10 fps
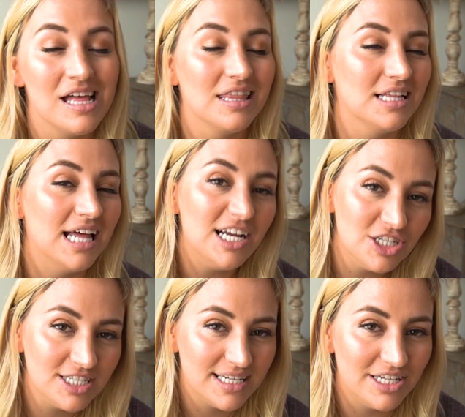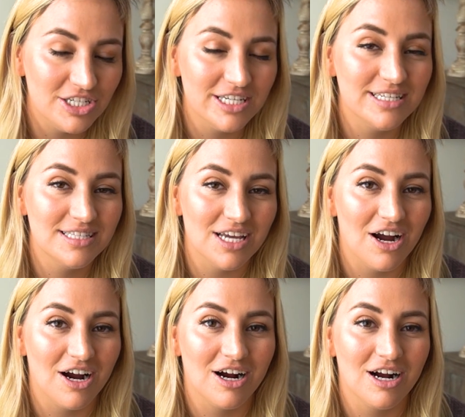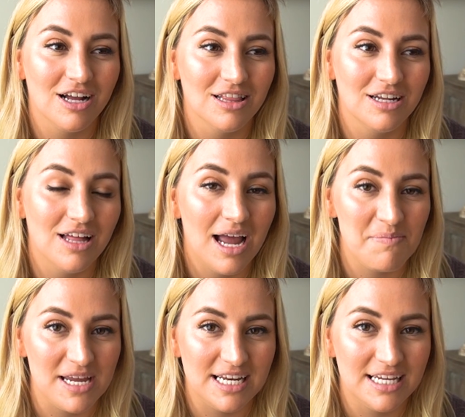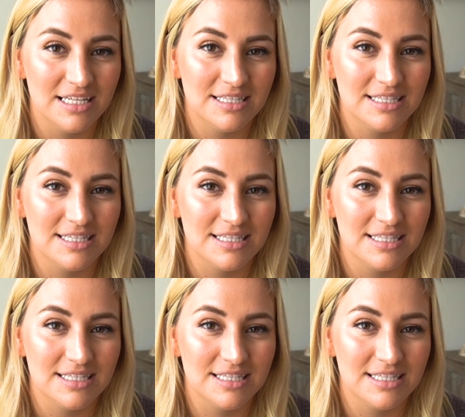The lash extensions are a little high maintenance.